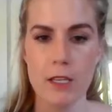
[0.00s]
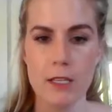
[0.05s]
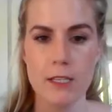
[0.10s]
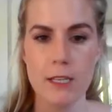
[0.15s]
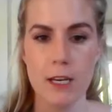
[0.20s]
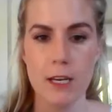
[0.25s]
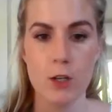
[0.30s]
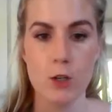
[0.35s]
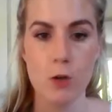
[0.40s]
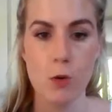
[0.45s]
and
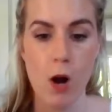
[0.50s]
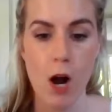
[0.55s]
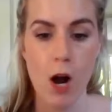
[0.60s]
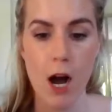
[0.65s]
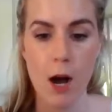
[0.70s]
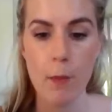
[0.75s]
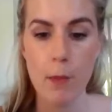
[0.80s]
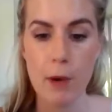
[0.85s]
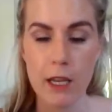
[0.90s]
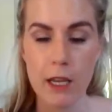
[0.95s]
sexual
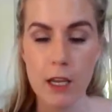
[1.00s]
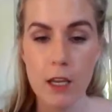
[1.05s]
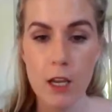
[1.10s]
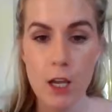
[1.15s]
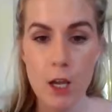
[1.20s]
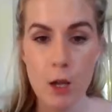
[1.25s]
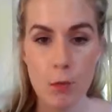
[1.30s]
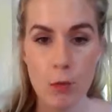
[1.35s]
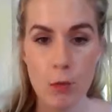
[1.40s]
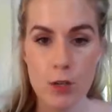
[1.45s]
harmony,
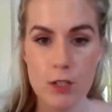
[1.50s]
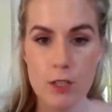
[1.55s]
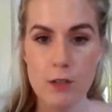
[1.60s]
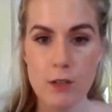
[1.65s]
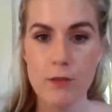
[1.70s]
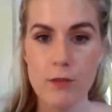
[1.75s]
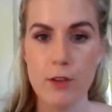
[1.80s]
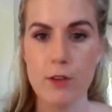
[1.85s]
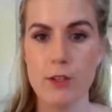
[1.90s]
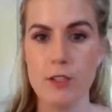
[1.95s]
most
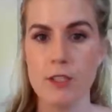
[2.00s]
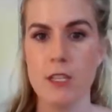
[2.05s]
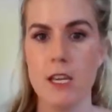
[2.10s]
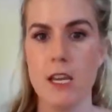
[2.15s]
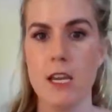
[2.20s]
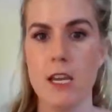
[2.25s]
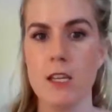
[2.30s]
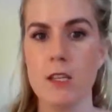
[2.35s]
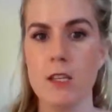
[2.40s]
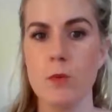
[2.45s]
of those
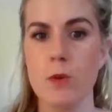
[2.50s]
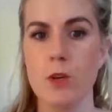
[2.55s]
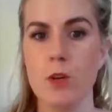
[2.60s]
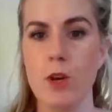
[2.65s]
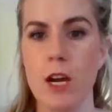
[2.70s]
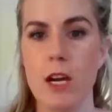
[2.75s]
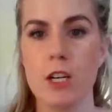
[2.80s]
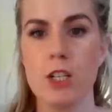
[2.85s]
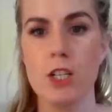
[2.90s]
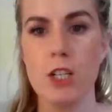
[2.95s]
things, when you
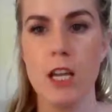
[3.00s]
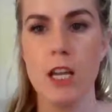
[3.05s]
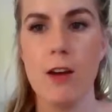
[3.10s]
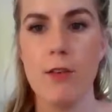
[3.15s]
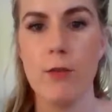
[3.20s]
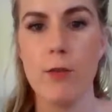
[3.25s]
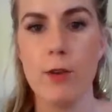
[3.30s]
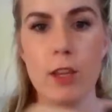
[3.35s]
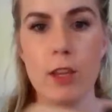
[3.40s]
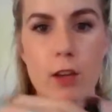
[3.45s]
actually have
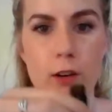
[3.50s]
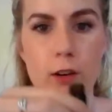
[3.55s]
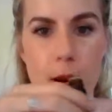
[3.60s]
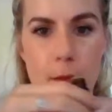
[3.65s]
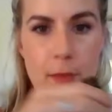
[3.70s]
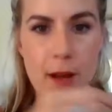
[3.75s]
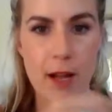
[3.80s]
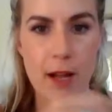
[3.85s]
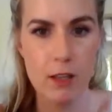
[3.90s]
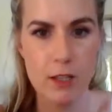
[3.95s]
a really
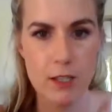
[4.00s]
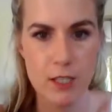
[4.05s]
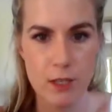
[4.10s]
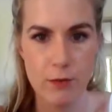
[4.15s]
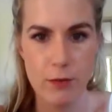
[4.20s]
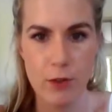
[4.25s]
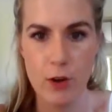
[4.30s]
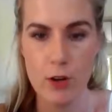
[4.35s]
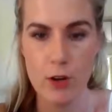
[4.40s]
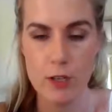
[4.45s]
great balance
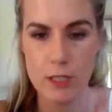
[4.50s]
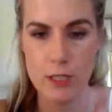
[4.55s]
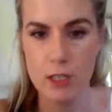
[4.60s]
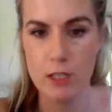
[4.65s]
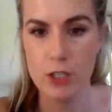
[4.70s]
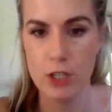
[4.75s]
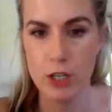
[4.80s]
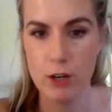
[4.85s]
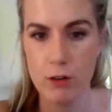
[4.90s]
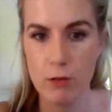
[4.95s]
of those
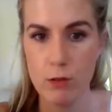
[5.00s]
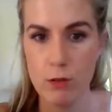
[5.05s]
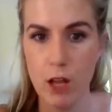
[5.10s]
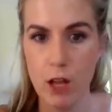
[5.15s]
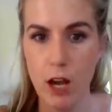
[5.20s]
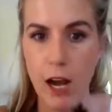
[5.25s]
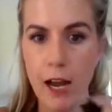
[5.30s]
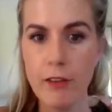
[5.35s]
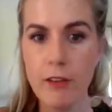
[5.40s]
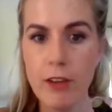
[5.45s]
in general
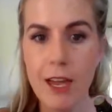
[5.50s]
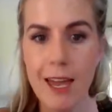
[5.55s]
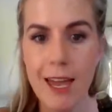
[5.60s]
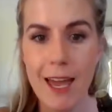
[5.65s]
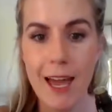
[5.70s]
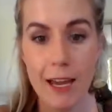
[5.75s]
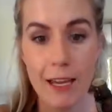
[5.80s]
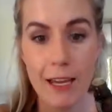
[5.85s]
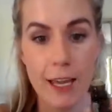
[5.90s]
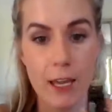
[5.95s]
life,
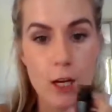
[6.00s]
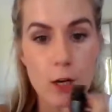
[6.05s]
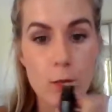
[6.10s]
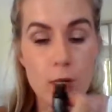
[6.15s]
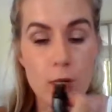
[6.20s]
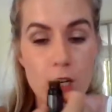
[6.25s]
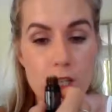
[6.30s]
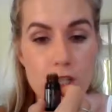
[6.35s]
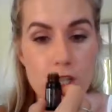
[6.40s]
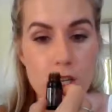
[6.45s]
are going to
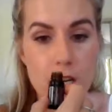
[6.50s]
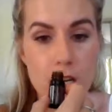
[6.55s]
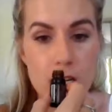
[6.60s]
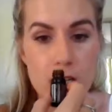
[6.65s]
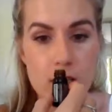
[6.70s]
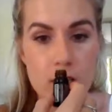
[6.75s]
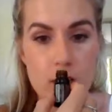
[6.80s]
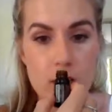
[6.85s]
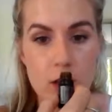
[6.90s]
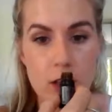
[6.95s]
bring cheer
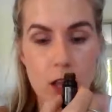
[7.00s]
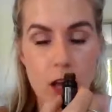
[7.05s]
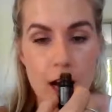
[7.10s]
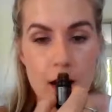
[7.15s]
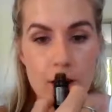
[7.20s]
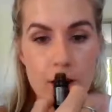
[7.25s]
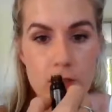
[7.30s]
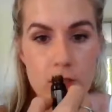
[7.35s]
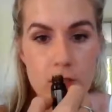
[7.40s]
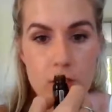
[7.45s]
to your
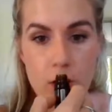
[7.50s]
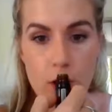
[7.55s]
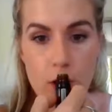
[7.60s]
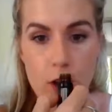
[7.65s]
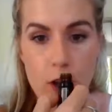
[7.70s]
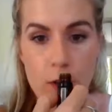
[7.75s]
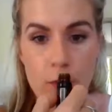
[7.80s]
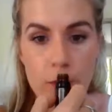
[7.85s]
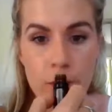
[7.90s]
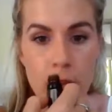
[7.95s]
life.
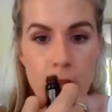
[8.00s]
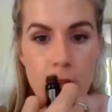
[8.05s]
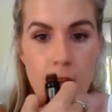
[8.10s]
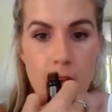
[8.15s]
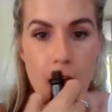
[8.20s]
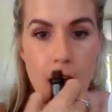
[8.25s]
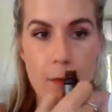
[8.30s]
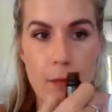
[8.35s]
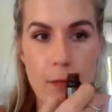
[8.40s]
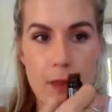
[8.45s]
So
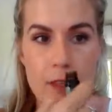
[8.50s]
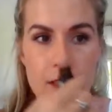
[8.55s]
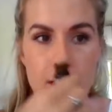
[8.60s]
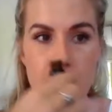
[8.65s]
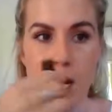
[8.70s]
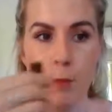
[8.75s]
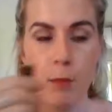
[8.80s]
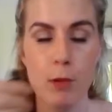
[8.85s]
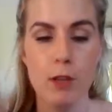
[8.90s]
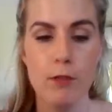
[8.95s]
there's a
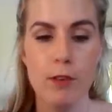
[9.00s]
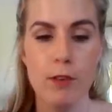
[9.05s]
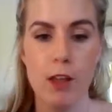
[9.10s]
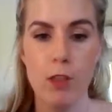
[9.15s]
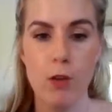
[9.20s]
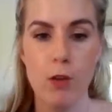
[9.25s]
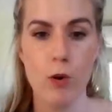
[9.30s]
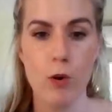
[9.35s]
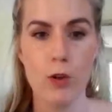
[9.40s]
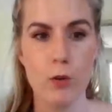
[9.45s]
couple of
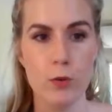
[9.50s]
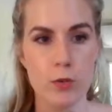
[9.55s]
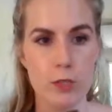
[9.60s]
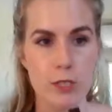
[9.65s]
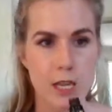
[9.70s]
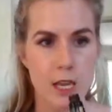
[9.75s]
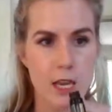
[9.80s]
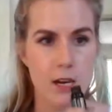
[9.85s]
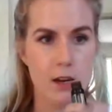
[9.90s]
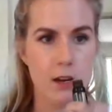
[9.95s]
other oils
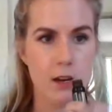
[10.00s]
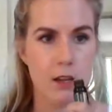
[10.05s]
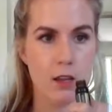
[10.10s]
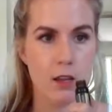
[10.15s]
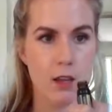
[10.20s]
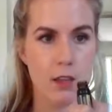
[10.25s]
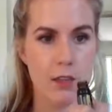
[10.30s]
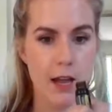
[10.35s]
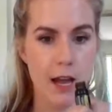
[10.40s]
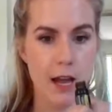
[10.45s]
in
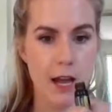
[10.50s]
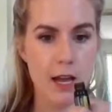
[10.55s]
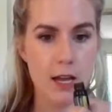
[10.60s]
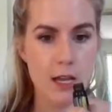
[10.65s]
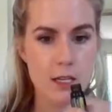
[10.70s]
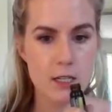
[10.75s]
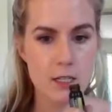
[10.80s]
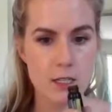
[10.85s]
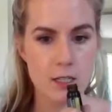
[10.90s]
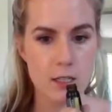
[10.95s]
that,
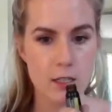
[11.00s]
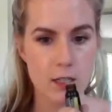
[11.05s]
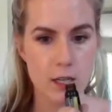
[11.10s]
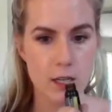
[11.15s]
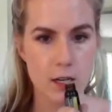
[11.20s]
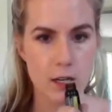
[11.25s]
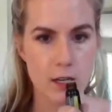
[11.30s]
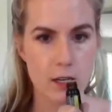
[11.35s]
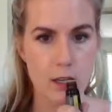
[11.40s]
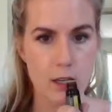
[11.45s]

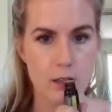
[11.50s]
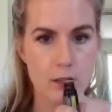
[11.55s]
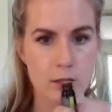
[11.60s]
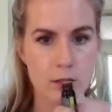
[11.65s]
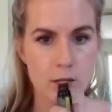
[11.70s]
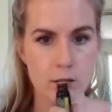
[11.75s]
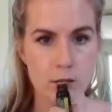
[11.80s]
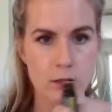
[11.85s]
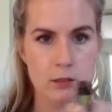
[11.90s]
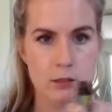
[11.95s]
and I can,
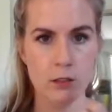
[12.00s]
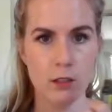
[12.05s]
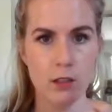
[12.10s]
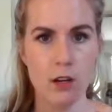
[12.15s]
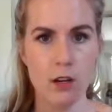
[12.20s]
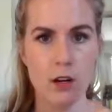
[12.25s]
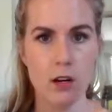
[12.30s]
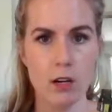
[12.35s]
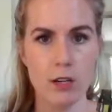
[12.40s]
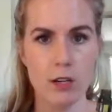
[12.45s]

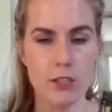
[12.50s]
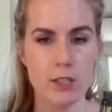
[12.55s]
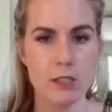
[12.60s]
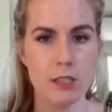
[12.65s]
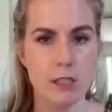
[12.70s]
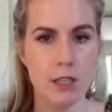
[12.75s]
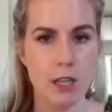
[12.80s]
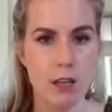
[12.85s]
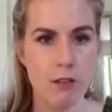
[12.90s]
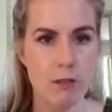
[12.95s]
I just
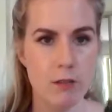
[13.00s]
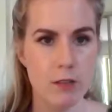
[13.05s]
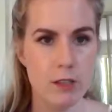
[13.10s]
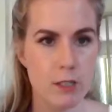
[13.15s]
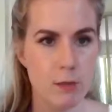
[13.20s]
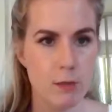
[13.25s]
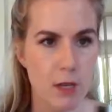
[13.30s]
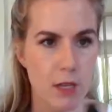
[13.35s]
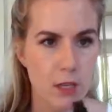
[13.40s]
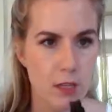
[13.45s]
love the
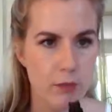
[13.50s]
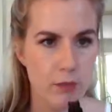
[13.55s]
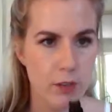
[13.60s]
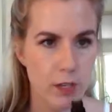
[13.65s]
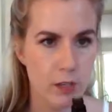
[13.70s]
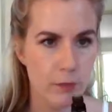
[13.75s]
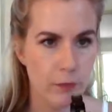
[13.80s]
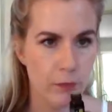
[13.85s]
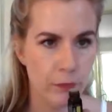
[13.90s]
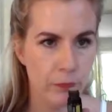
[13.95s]
smell of
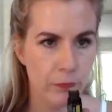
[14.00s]
it.